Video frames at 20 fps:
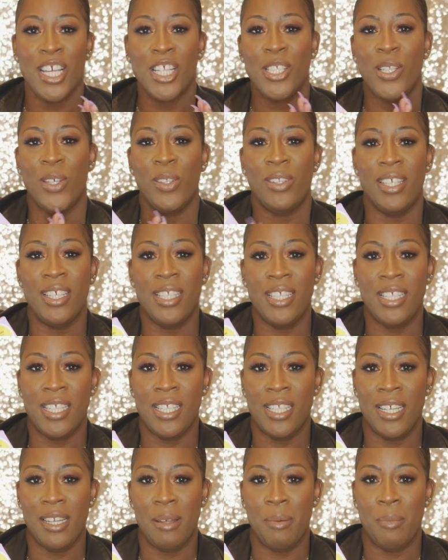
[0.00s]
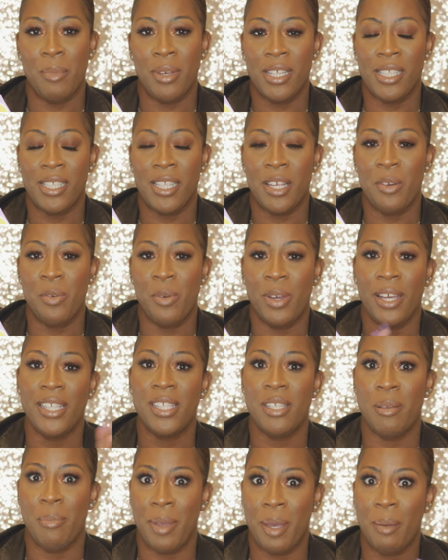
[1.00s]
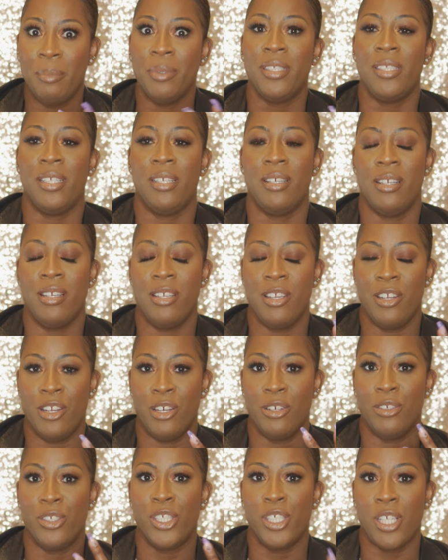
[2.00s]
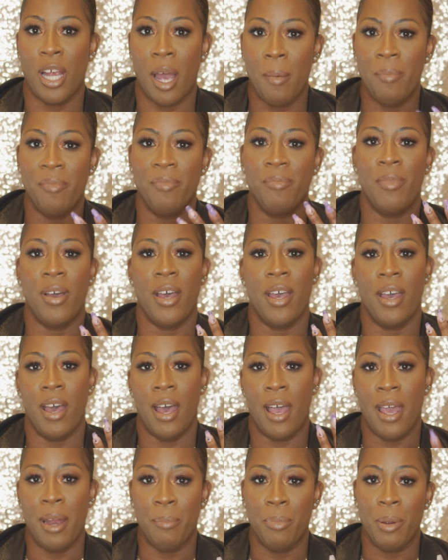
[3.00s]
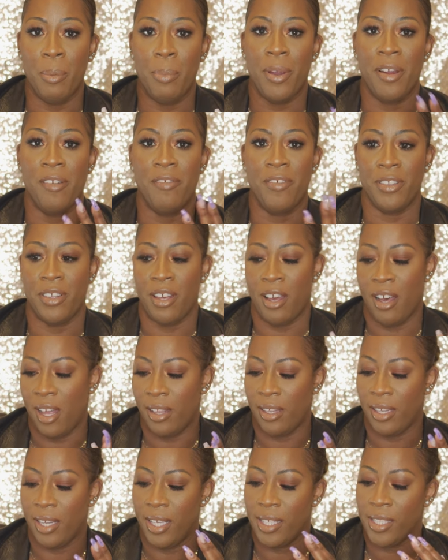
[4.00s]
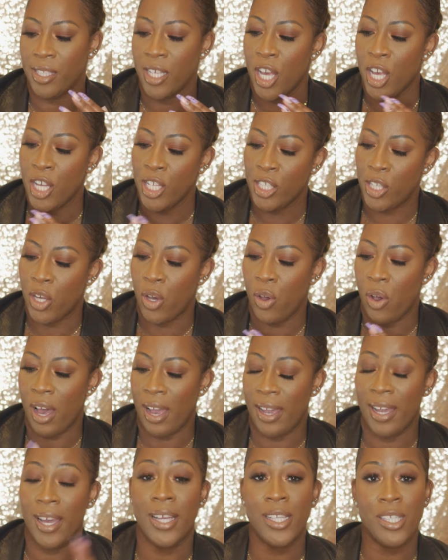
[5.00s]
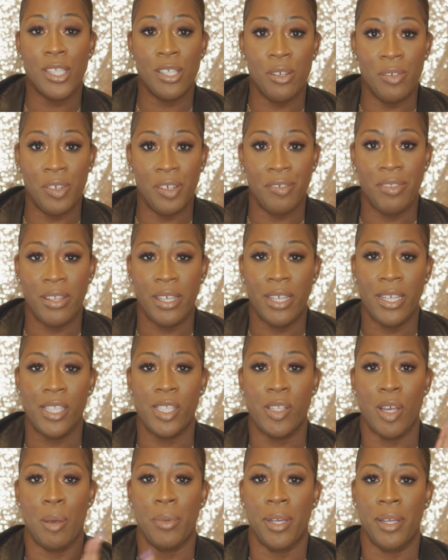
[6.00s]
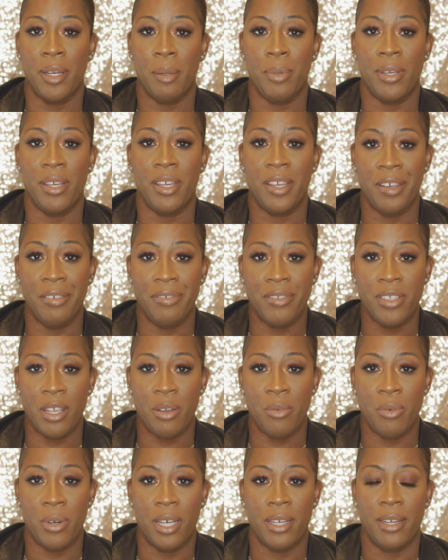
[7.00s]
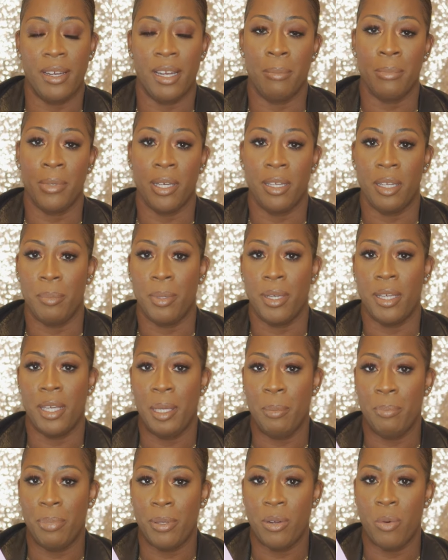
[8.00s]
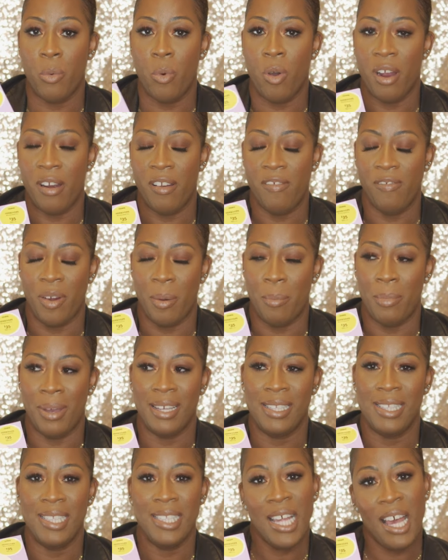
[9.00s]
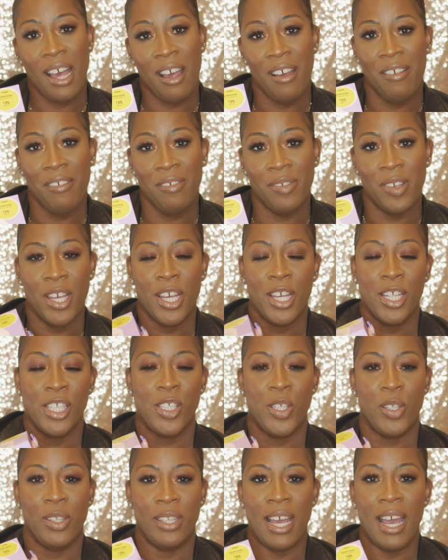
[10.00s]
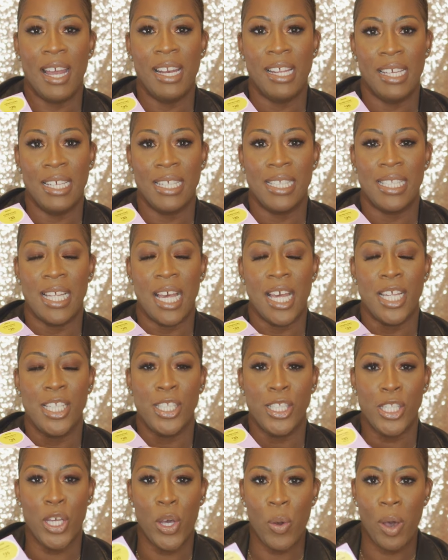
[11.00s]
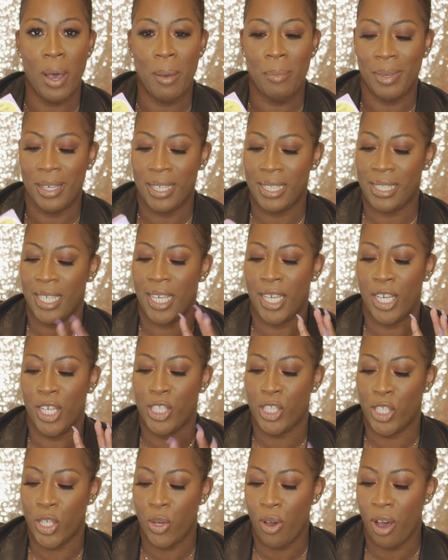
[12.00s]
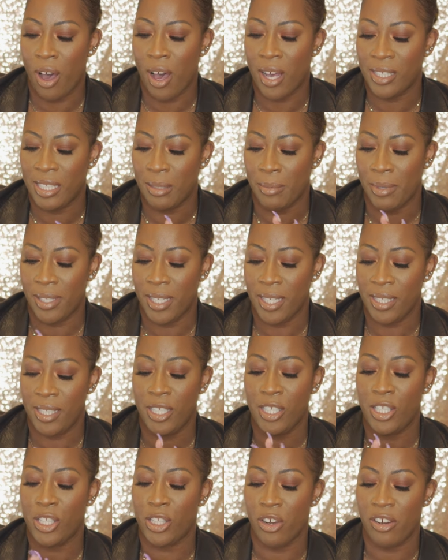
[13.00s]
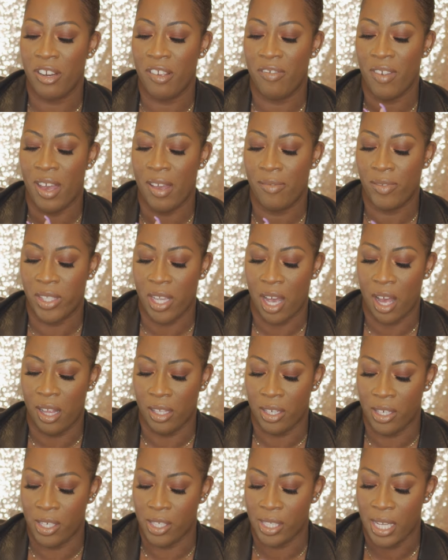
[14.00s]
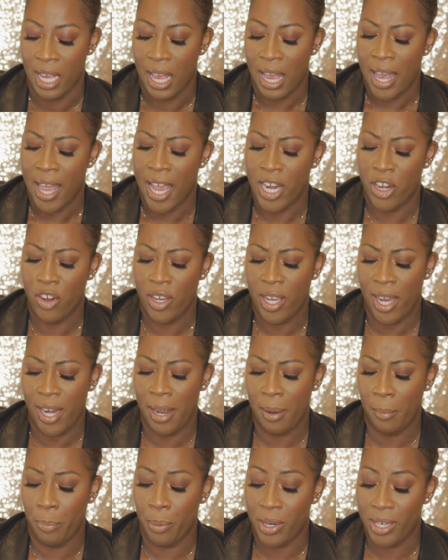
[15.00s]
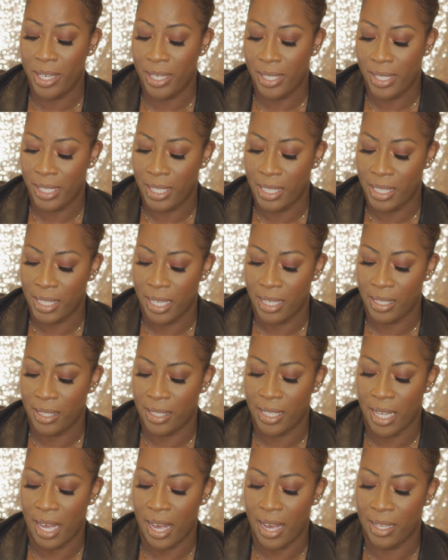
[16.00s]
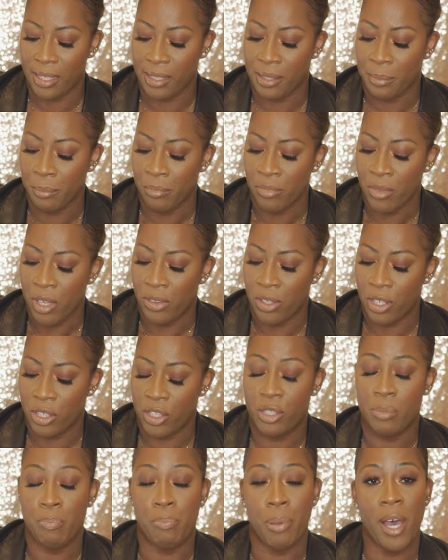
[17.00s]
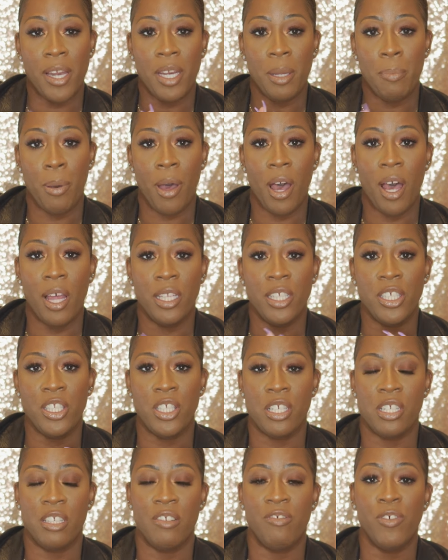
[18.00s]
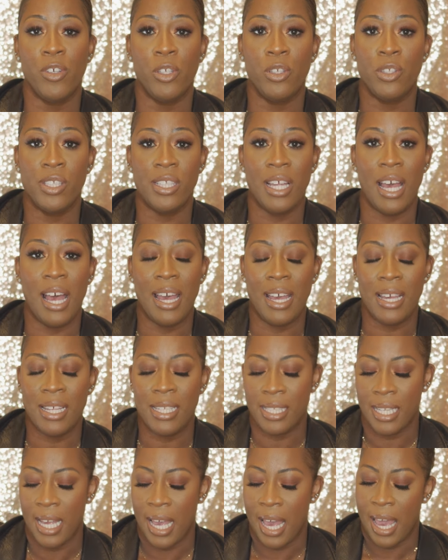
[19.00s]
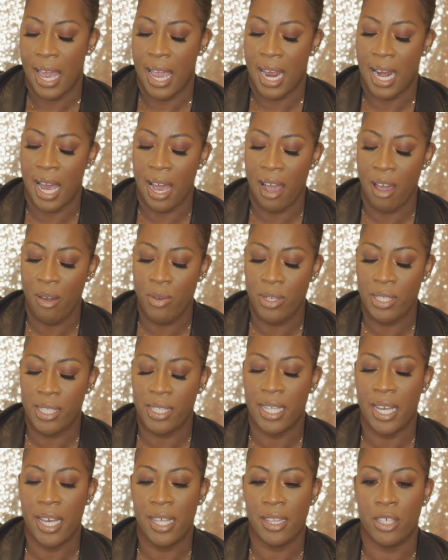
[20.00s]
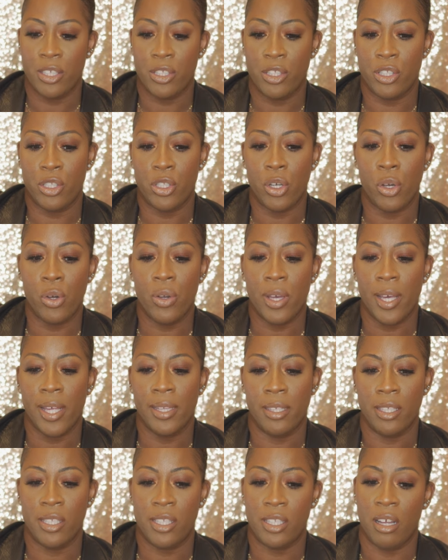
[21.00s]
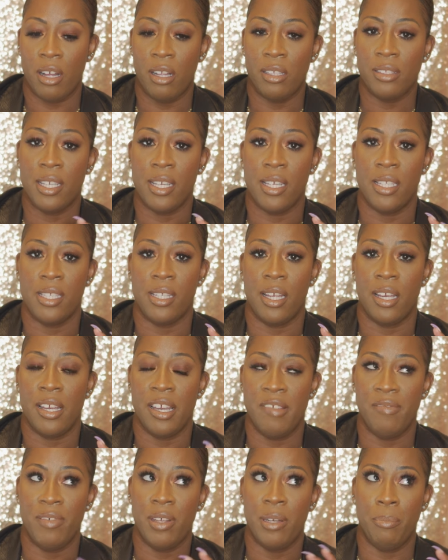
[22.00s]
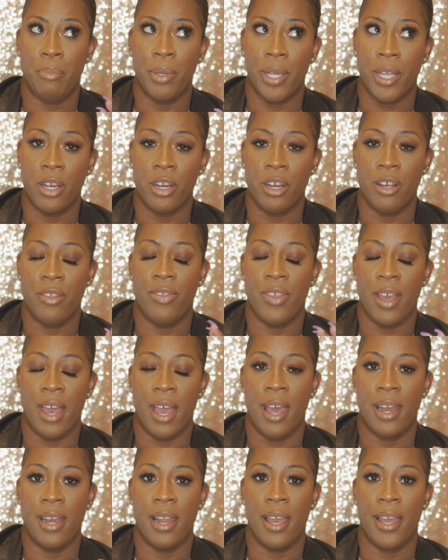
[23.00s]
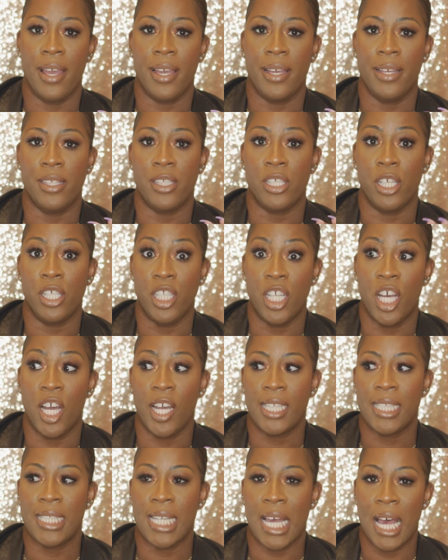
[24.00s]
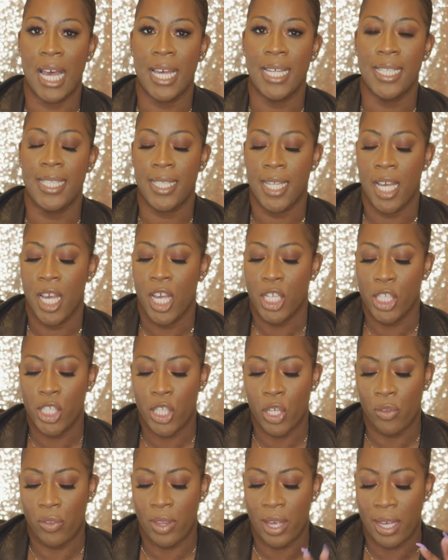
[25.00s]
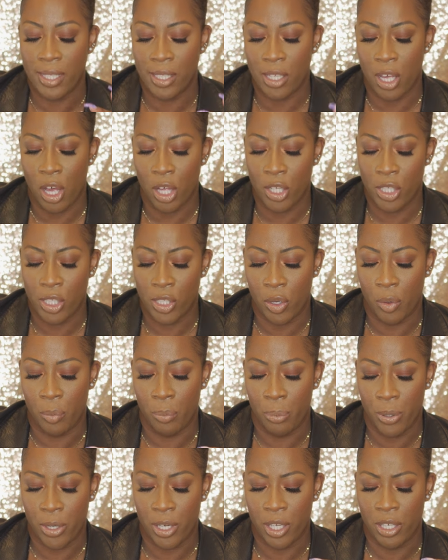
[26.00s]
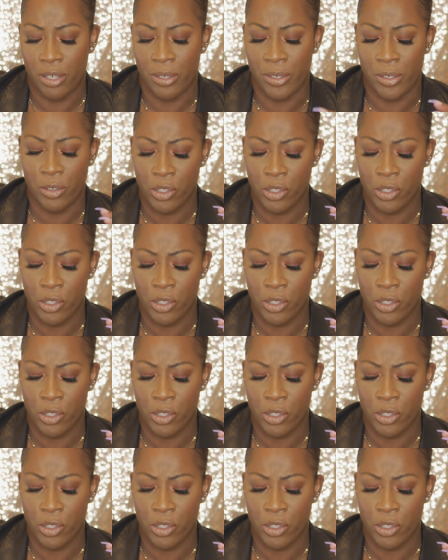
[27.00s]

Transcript: So this is an amazing way to be able to, you know, shop and prepare for the holidays. So I got 2 of these, so I'm gonna be gifting one and I'm gonna be keeping one for myself. So that is so amazing, so awesome. And this is $35 and you're getting pretty decent size. This body polish is full size, and I would say the soak and the salt is even bigger than a deluxe size. So that's also pretty good.